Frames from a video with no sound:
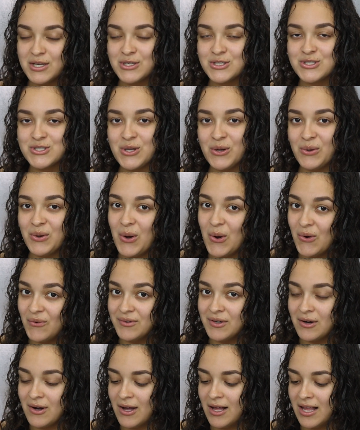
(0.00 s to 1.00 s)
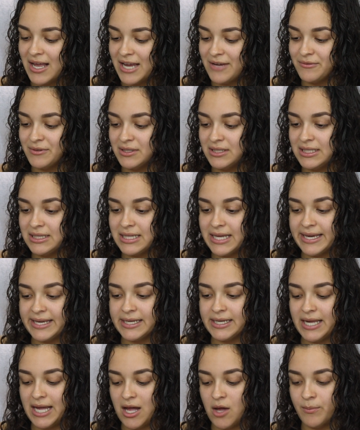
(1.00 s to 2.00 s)
So overall, I really
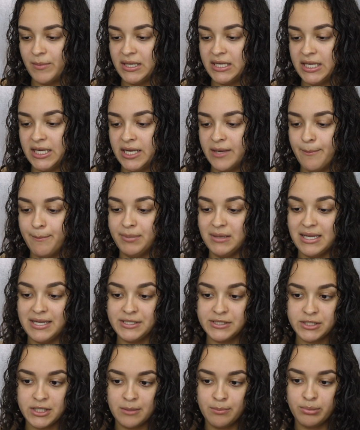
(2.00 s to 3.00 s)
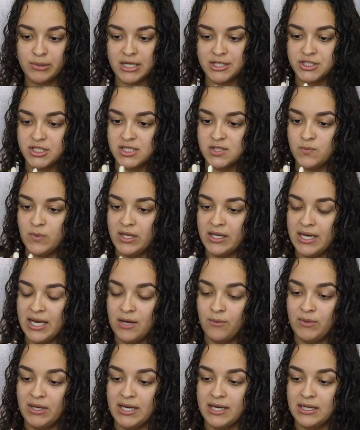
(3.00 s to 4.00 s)
like how many blender brushes we
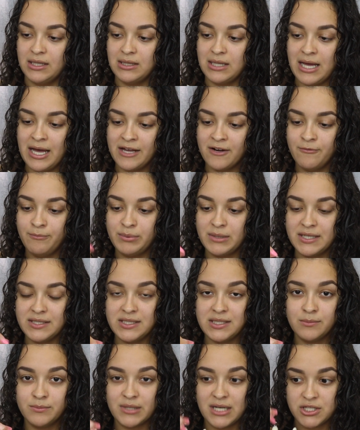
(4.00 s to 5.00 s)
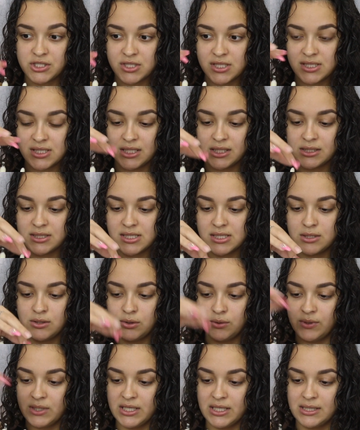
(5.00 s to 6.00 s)
get. We get a lot of blending brushes
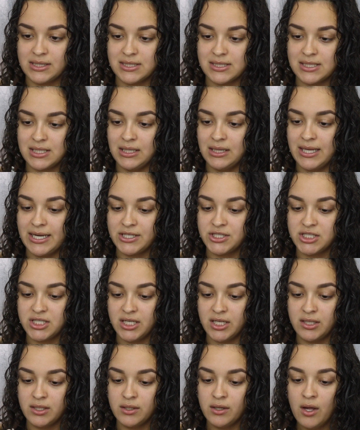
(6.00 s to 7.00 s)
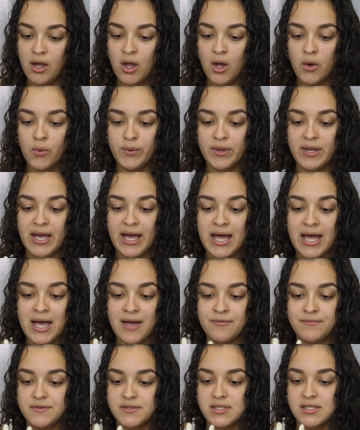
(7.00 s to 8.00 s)
included in this collection. We
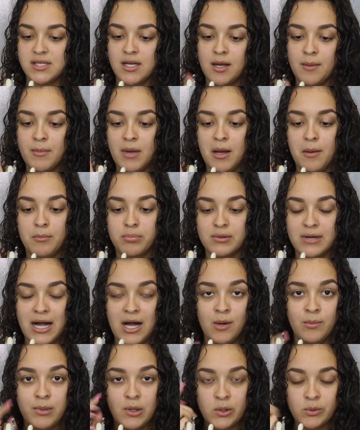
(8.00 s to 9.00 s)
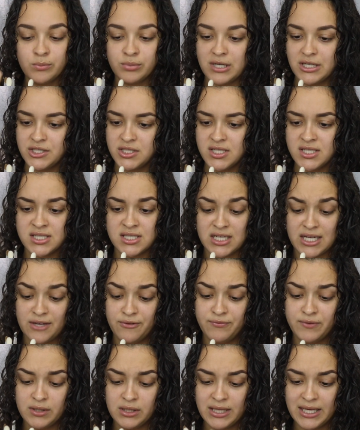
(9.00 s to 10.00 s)
have some brow bone brushes, and I
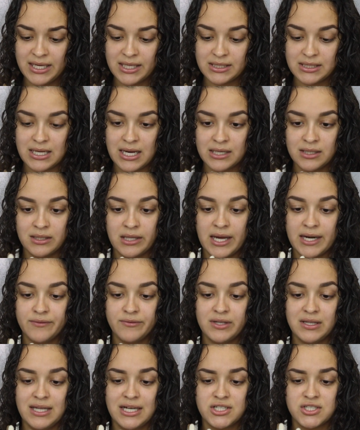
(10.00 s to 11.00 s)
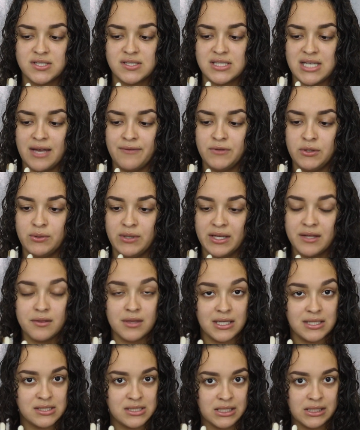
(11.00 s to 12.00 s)
feel like not a lot of collections have unique
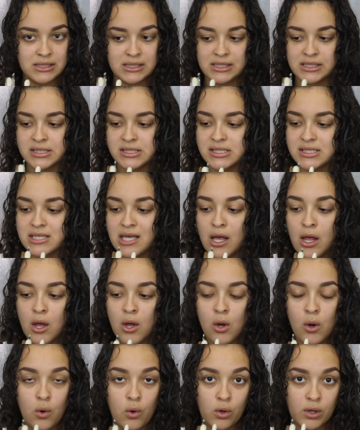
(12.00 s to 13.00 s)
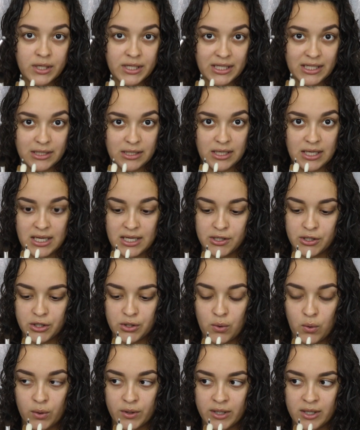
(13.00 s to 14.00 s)
things like this. Or inner
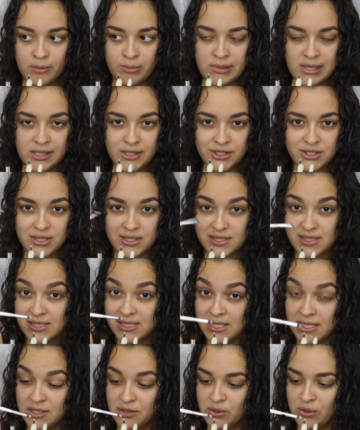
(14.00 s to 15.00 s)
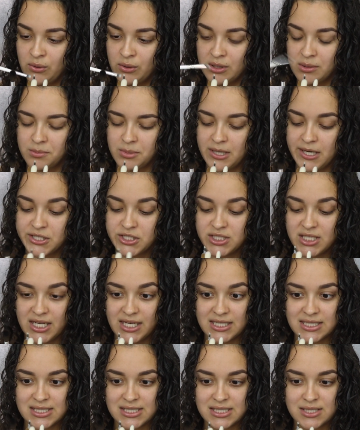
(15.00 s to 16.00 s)
corner brush. This is an inner corner brush,
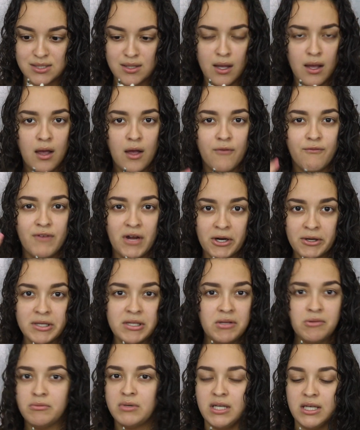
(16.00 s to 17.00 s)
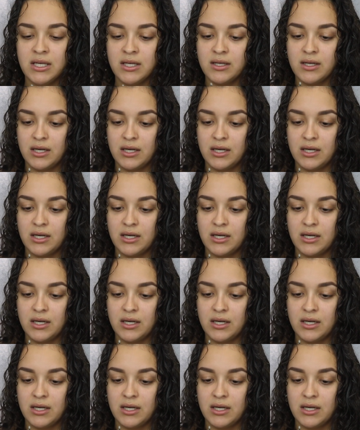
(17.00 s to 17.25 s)
and it's very unique.